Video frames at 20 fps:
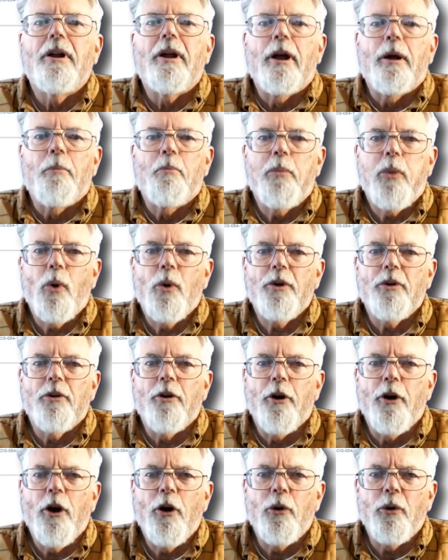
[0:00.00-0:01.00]

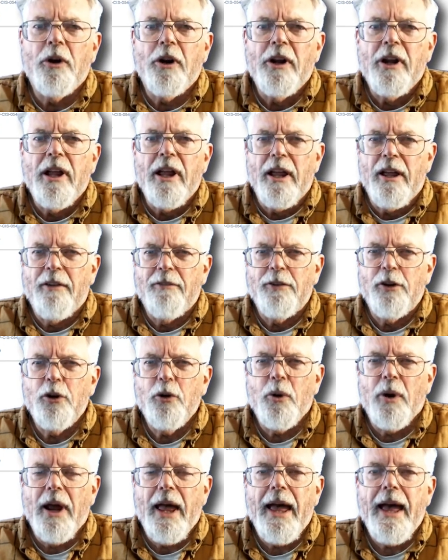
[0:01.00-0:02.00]
Important note, if you
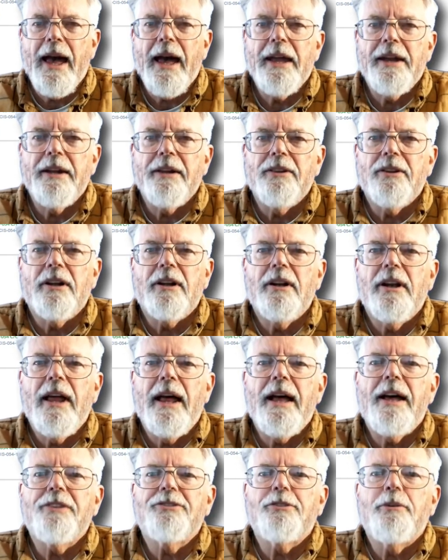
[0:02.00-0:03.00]
are adding the
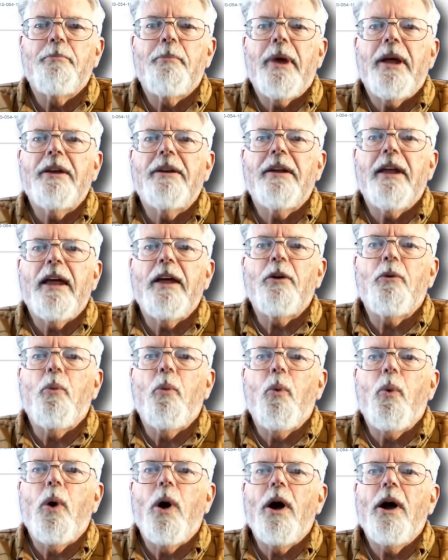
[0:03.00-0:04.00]
class, it may take
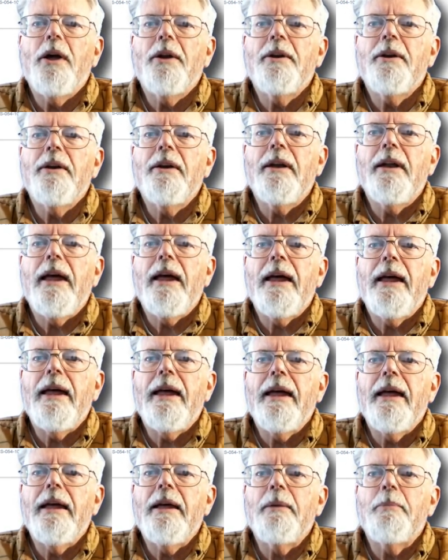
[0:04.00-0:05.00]
one
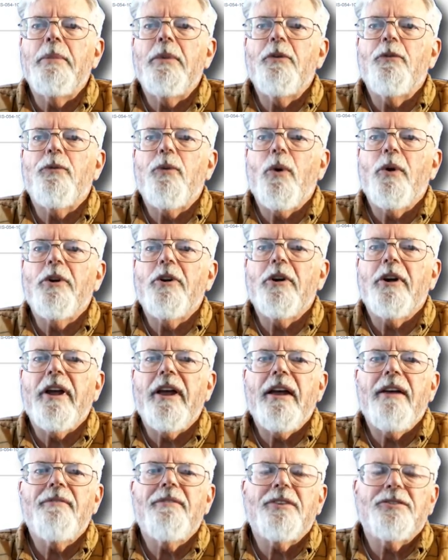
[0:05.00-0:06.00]
day before your
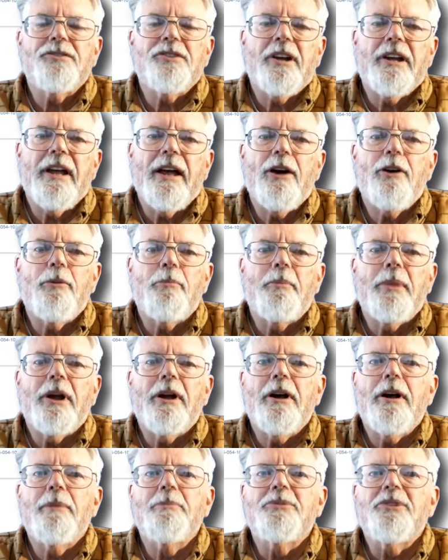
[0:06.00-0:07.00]
Canvas account
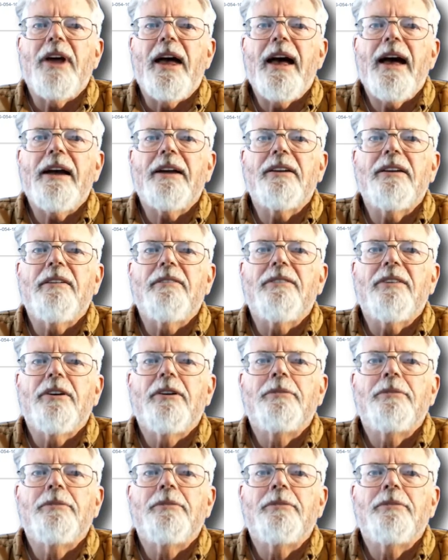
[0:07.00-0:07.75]
becomes active.